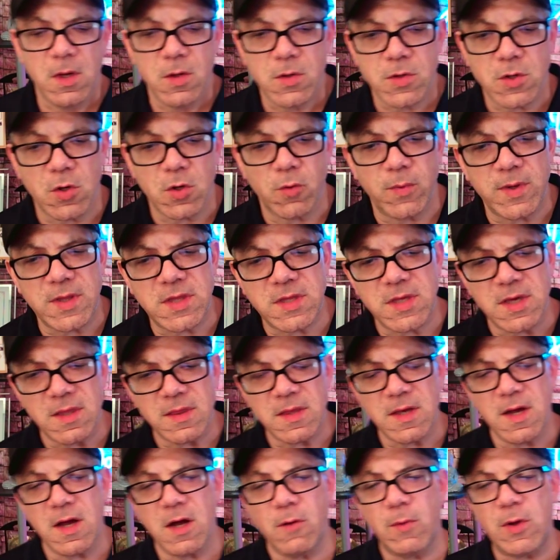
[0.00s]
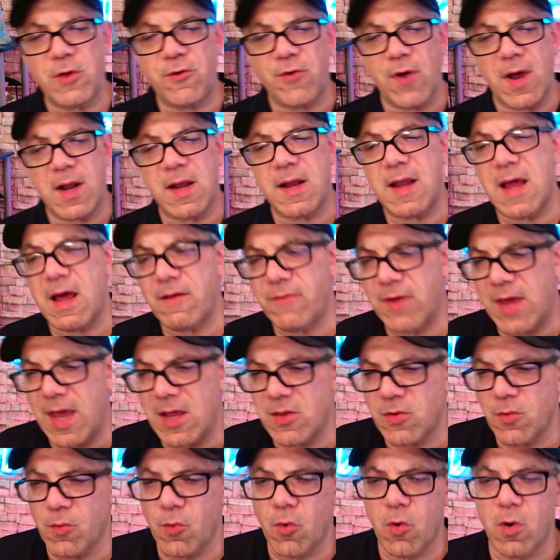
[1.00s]
So we sit there and we try to
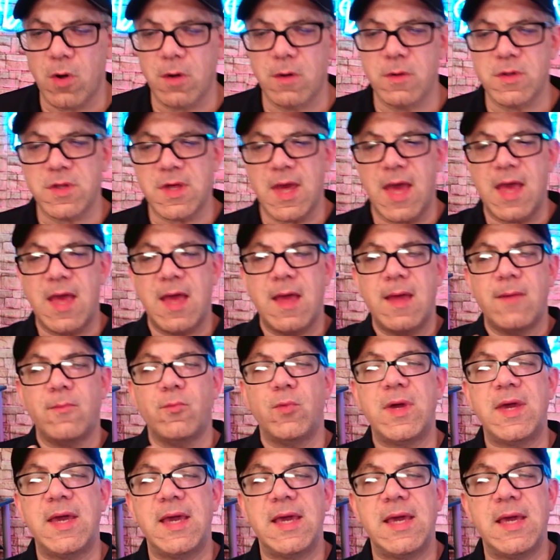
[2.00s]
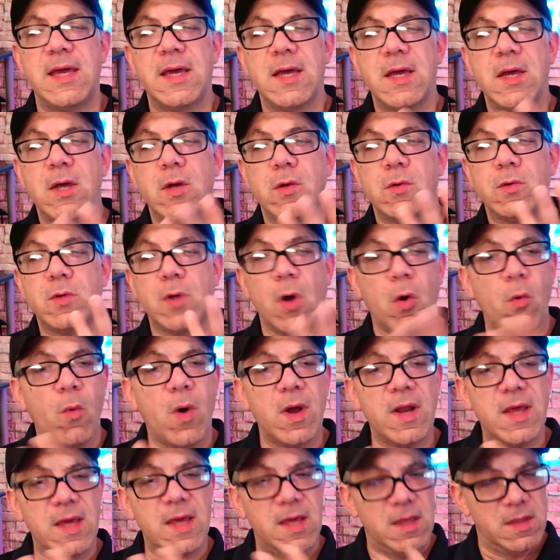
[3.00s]
navigate the waters, and we don't
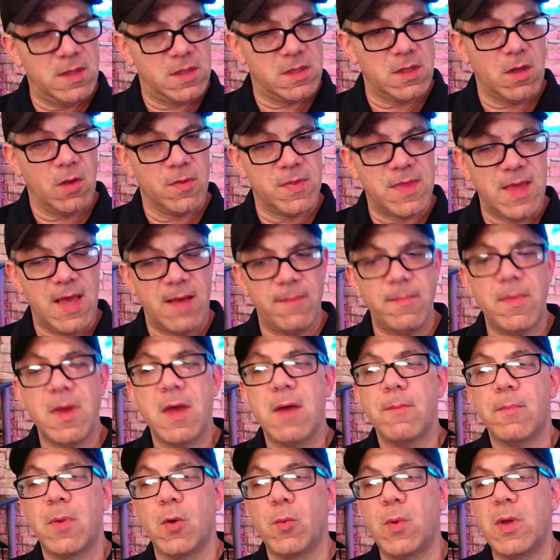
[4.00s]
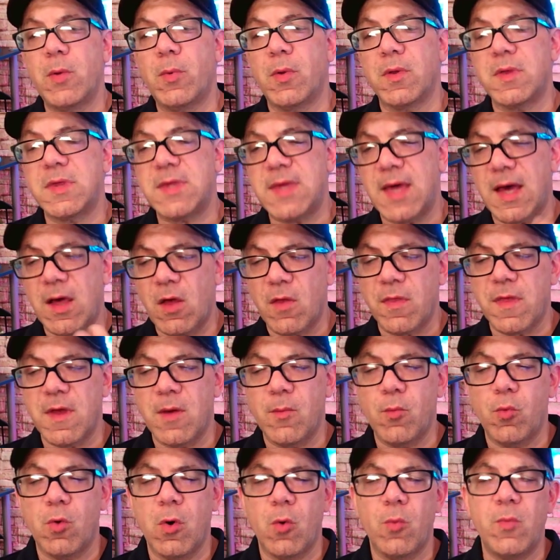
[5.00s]
want to insult them, but we will tell
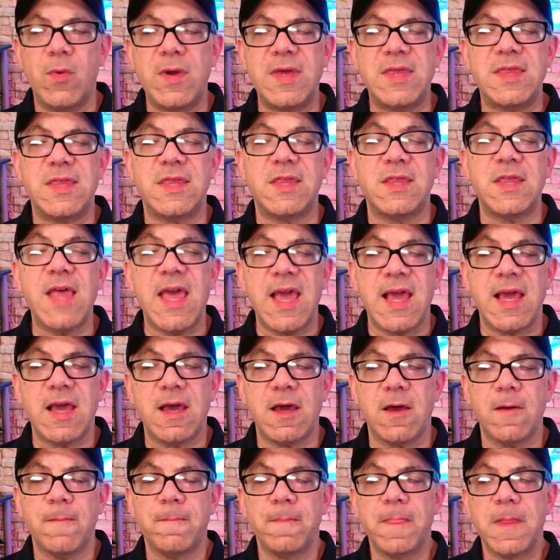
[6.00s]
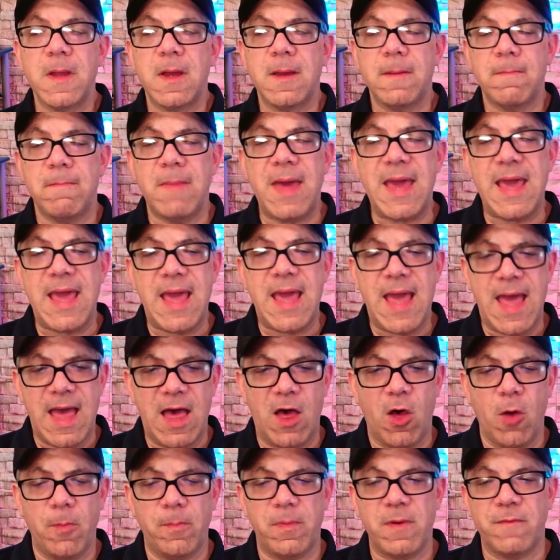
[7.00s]
them what we think may
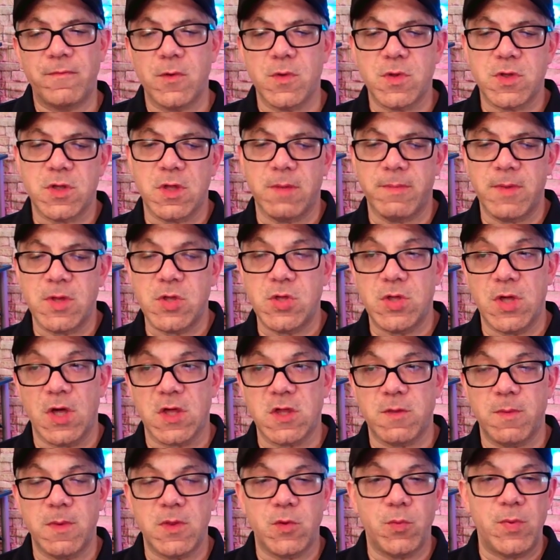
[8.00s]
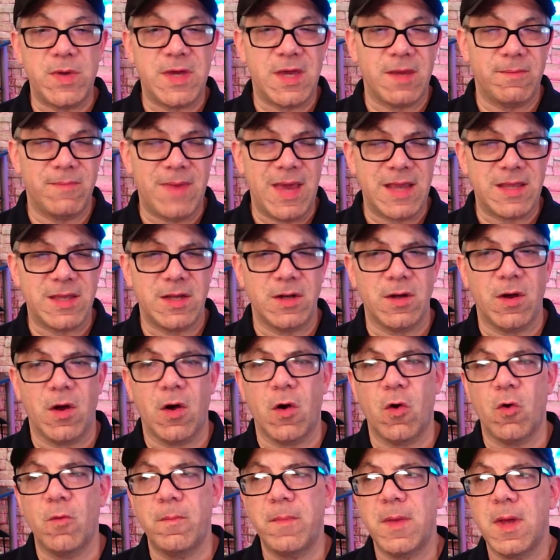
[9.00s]
help. If there's some adjustments we can make to the
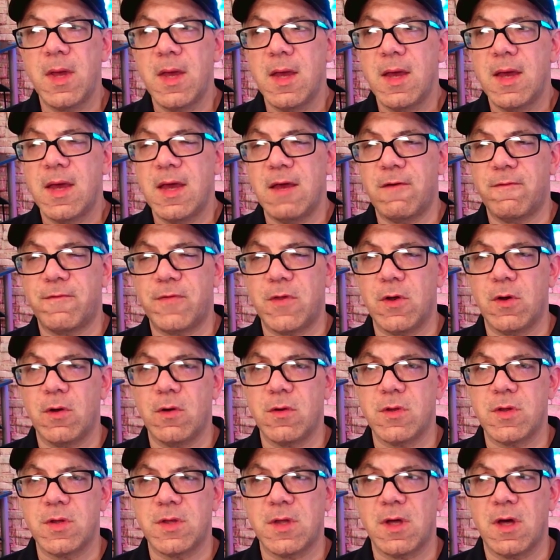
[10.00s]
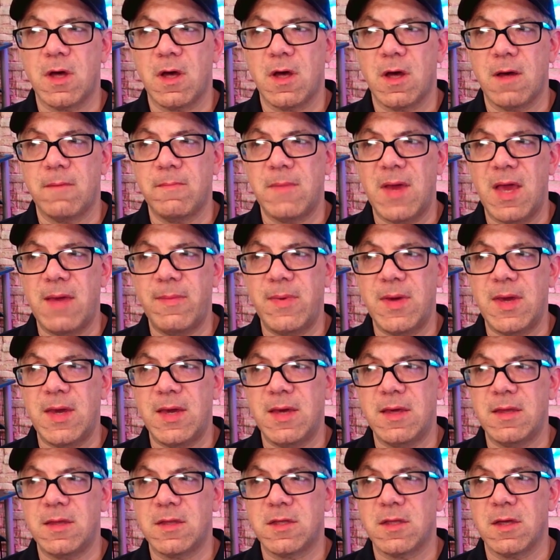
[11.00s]
home, if there's
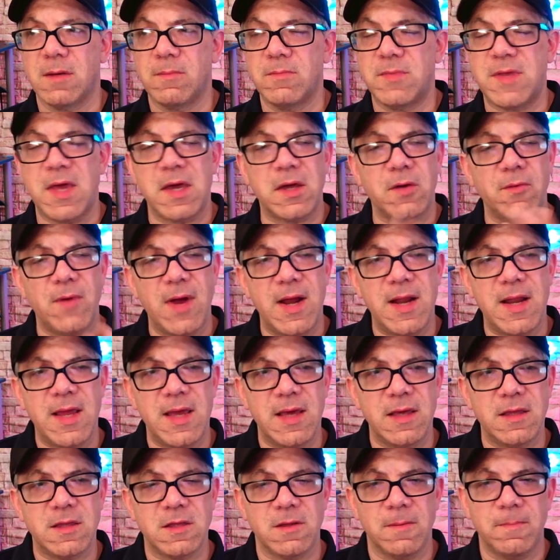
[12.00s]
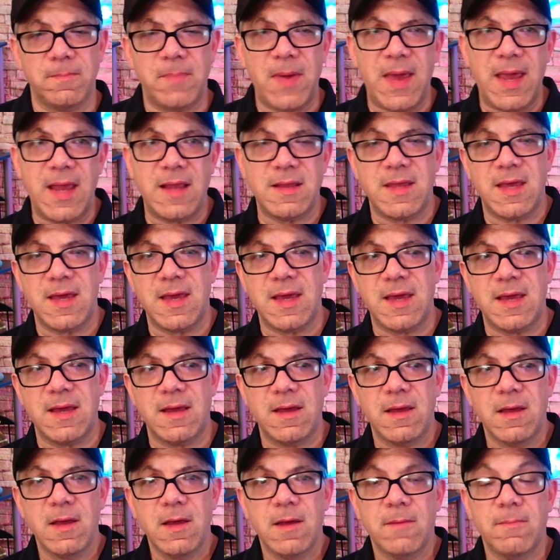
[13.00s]
maybe some decorating, some
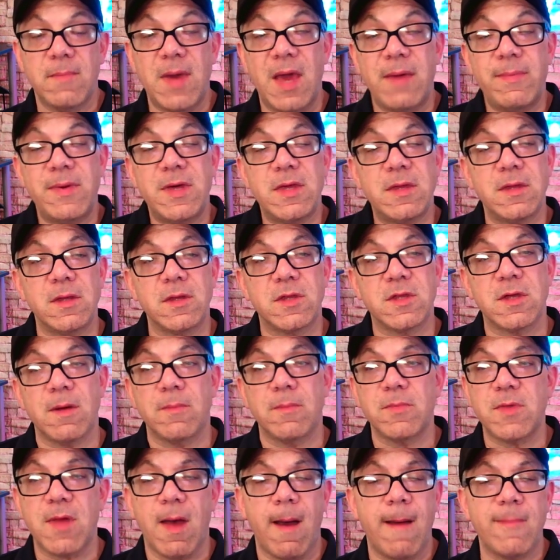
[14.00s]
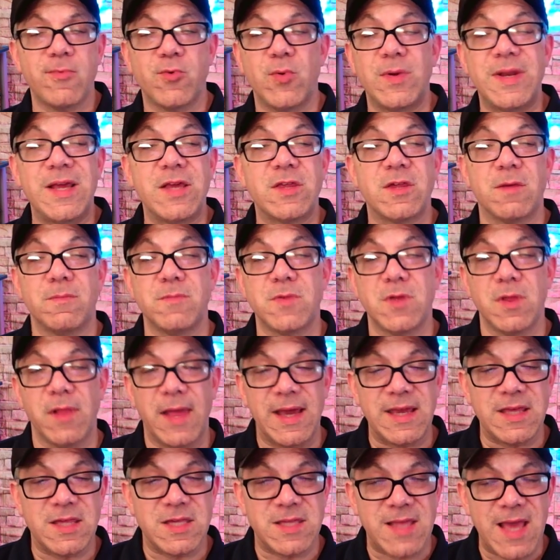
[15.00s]
painting, maybe sometimes we need some
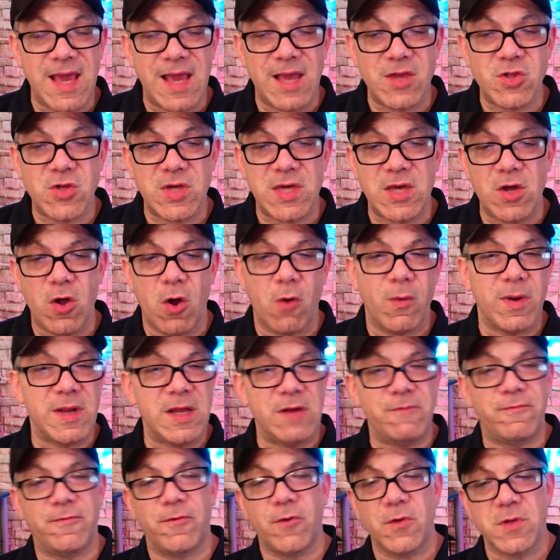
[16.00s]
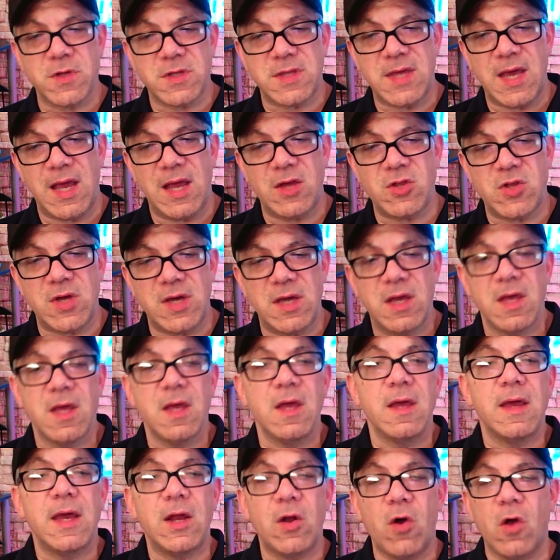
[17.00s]
light staging or we need full staging.
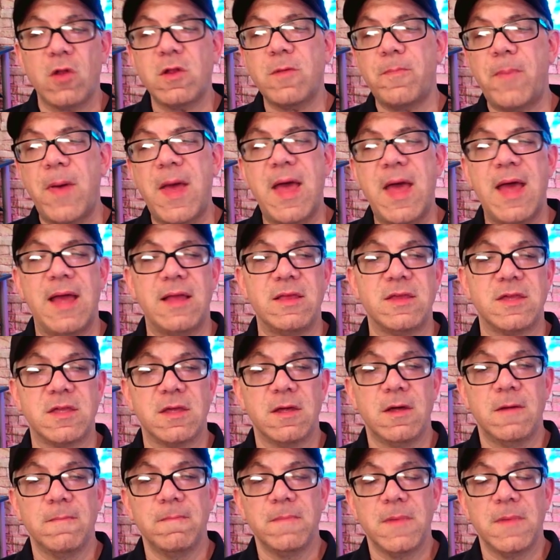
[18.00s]
It all depends.